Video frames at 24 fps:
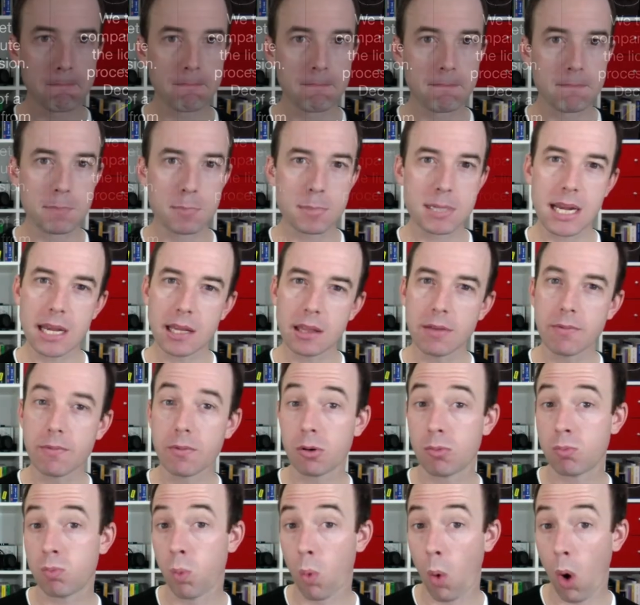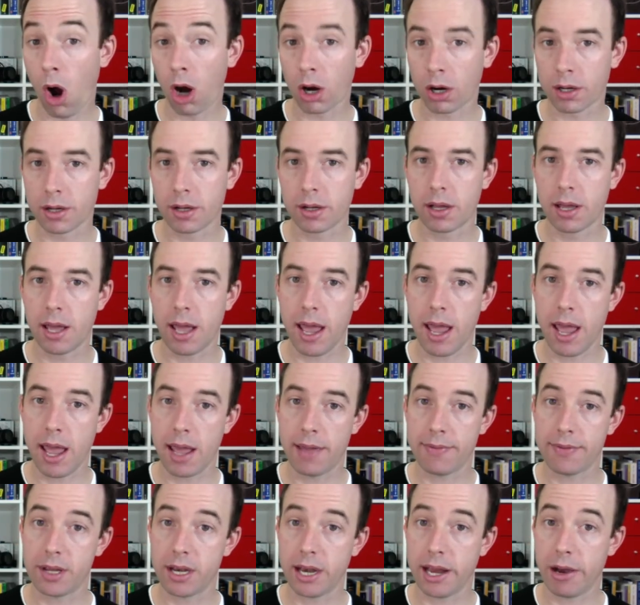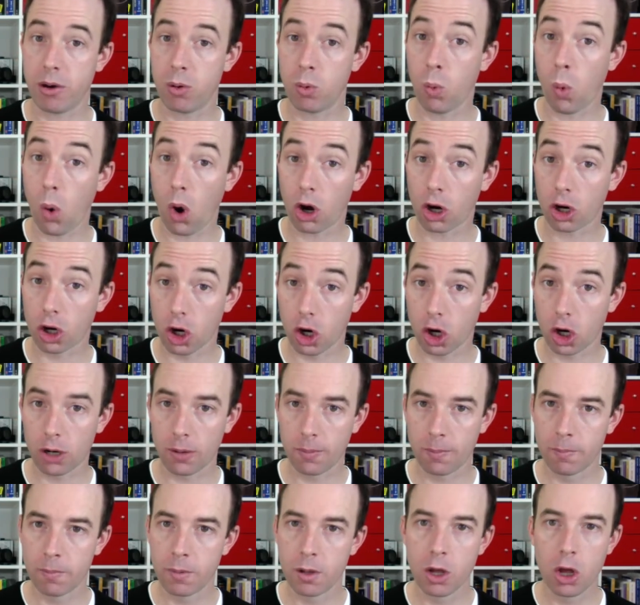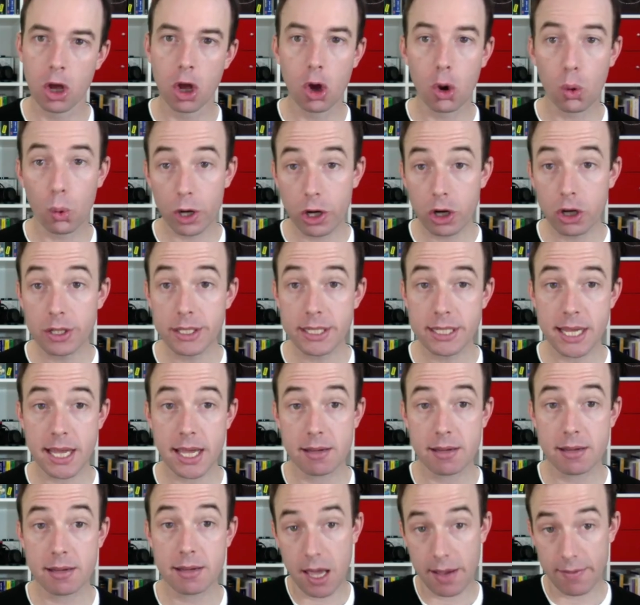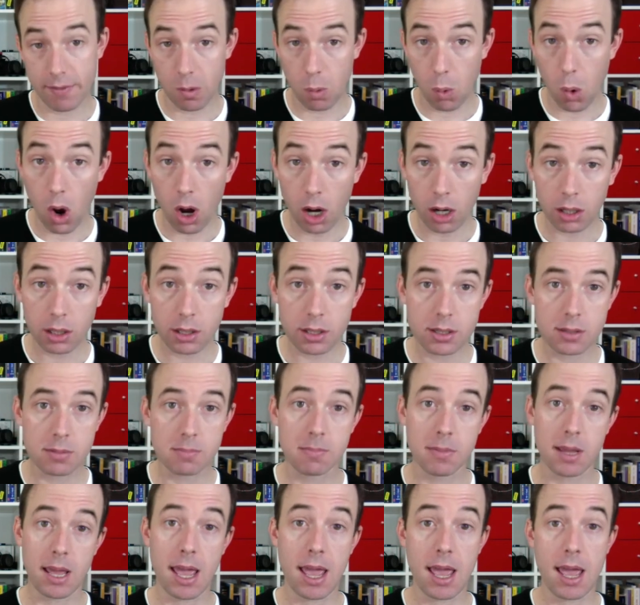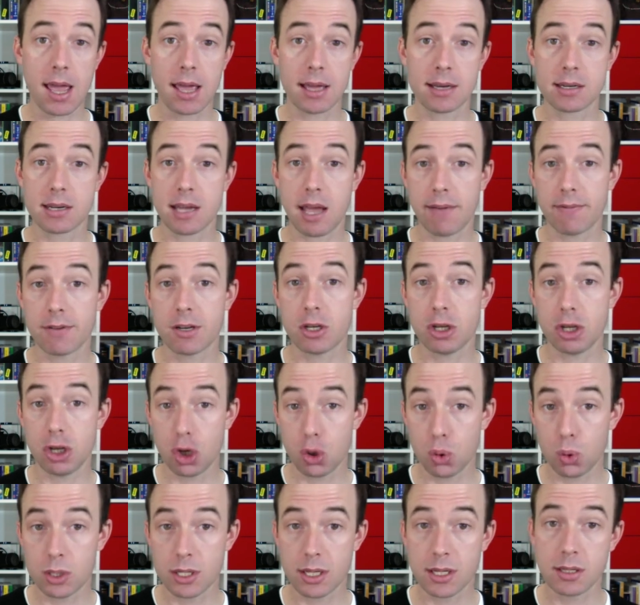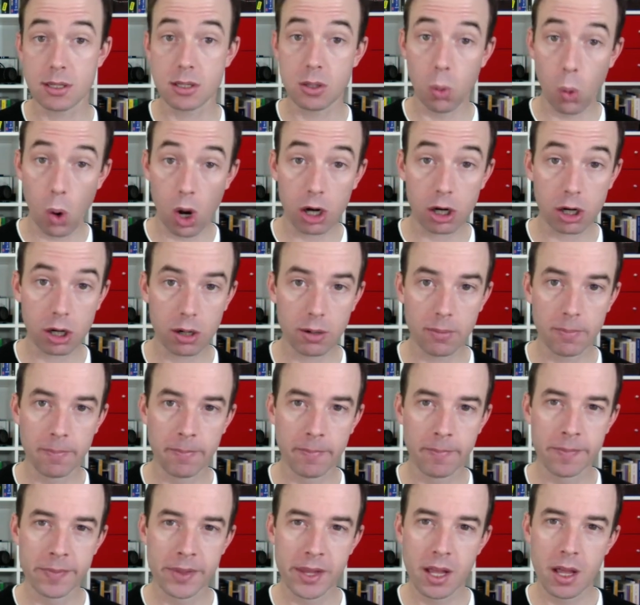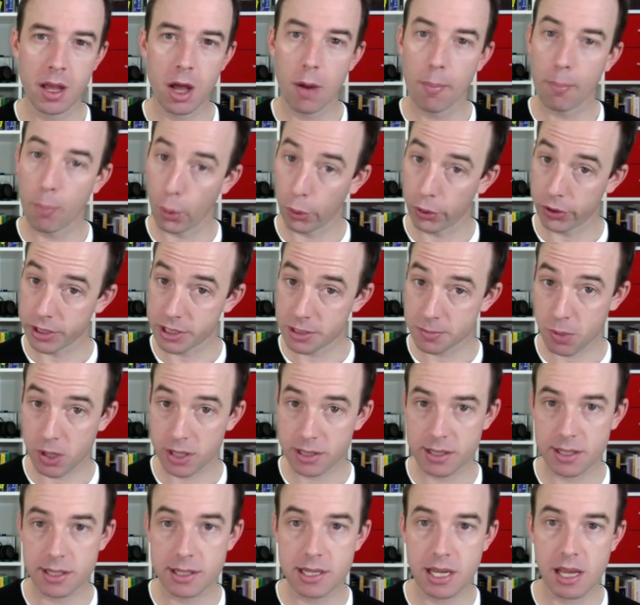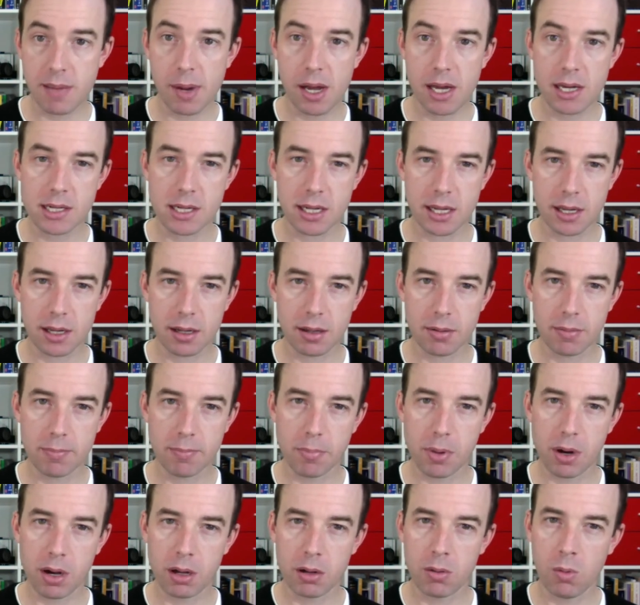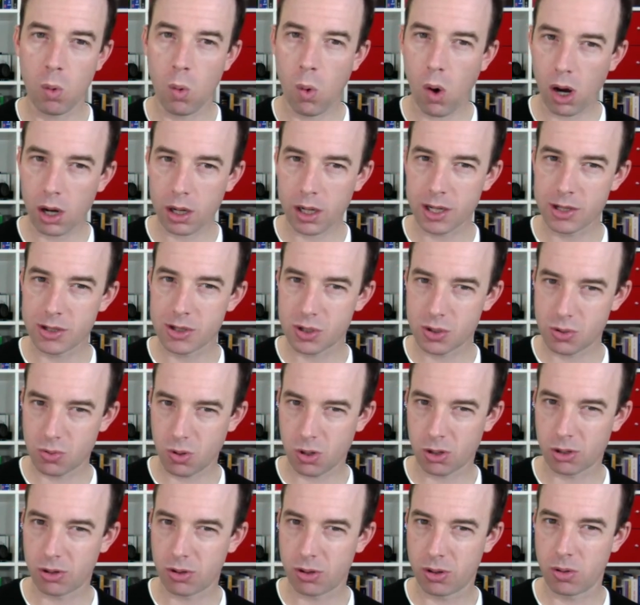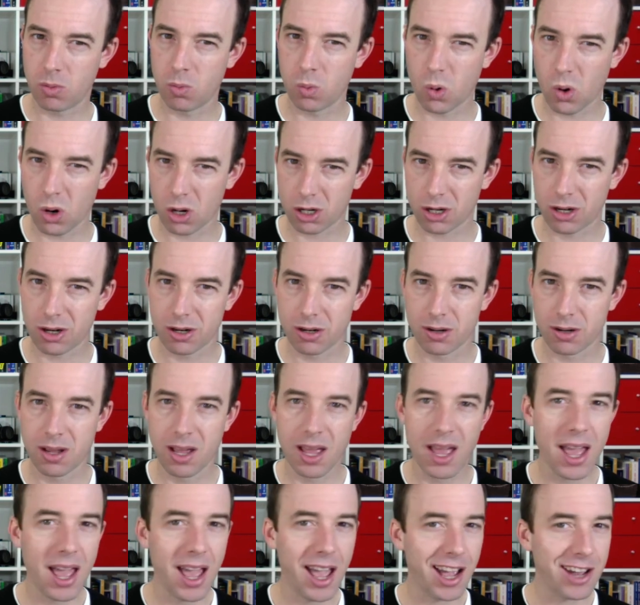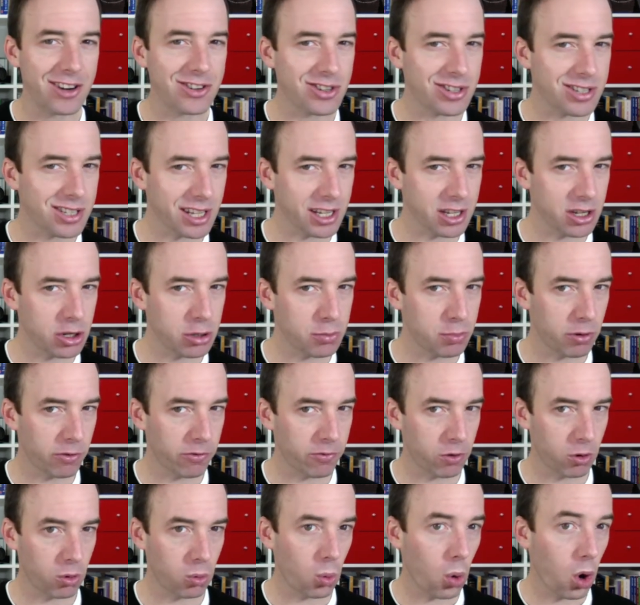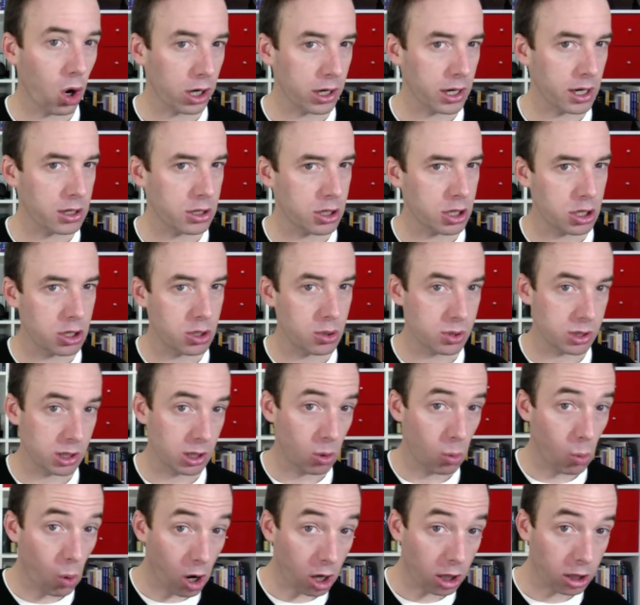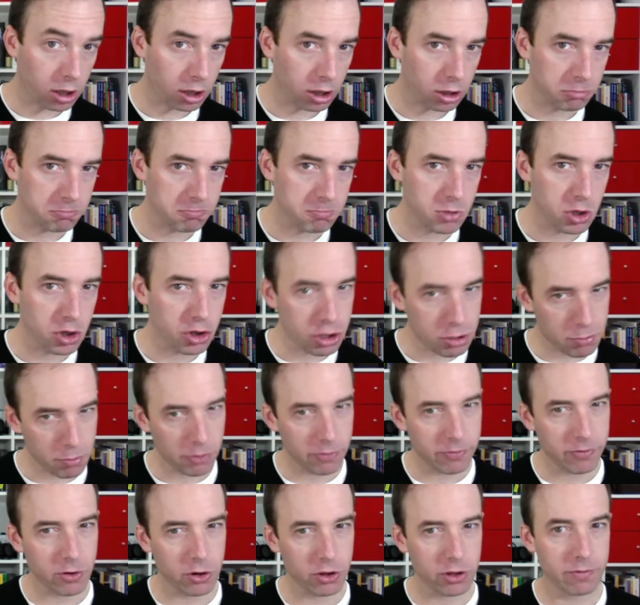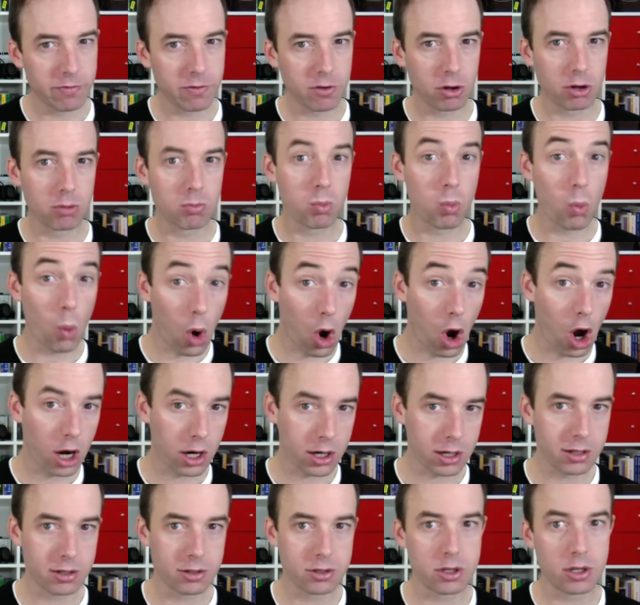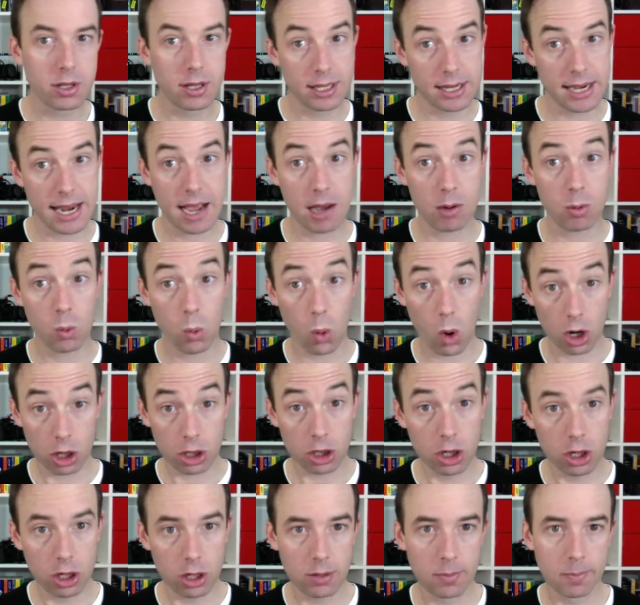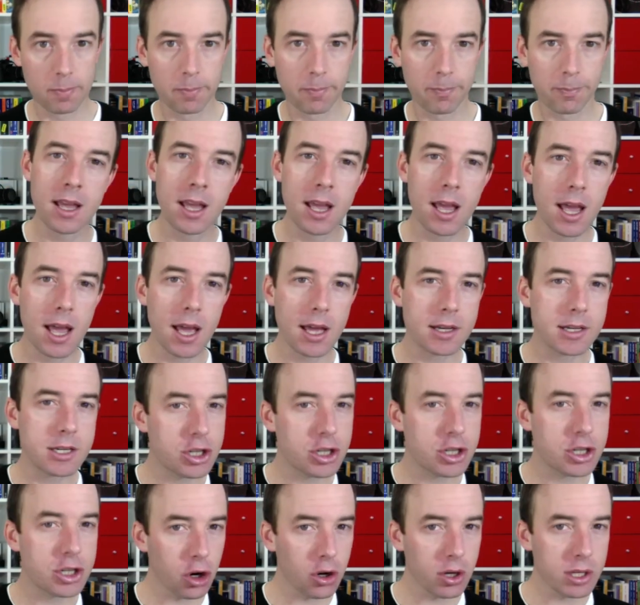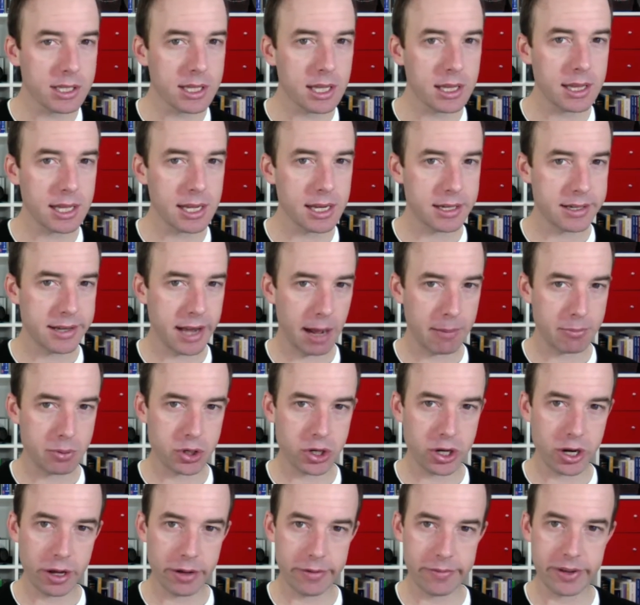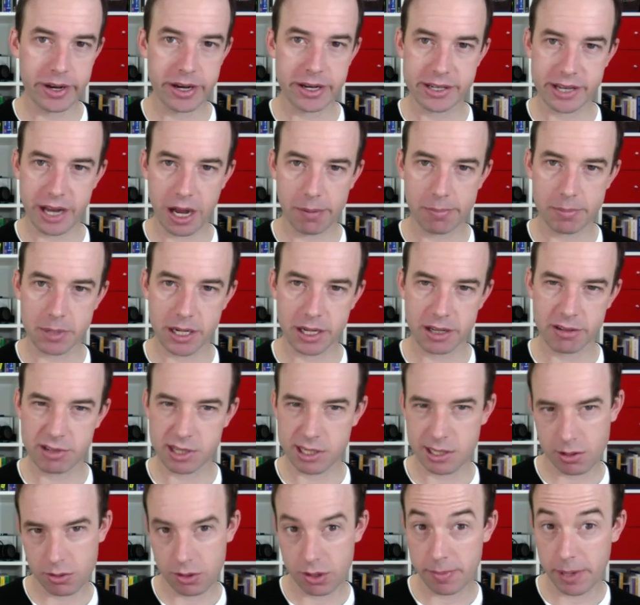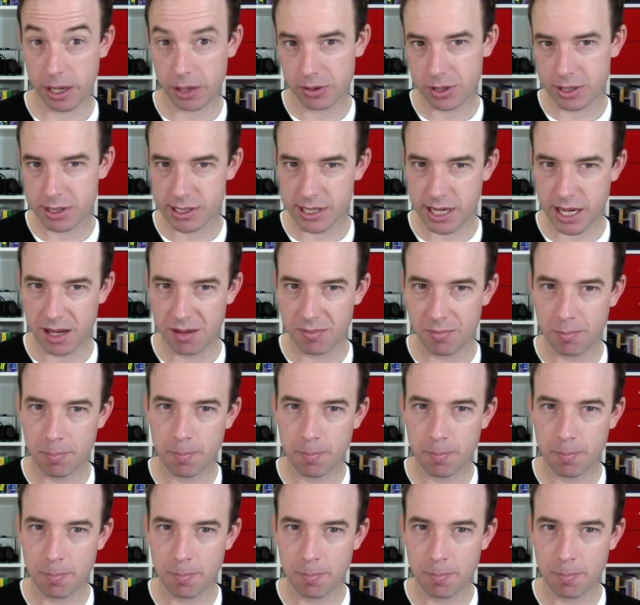take the verb walk and the noun walker. We could say Kevin walks and Kevin uses the walker. Both express the same idea, but walk is stronger than walker. And just like you'd prefer walking to using a walker, you should prefer the verb walk to the noun walker. Did you notice that the adoption of and adopting sound about the same?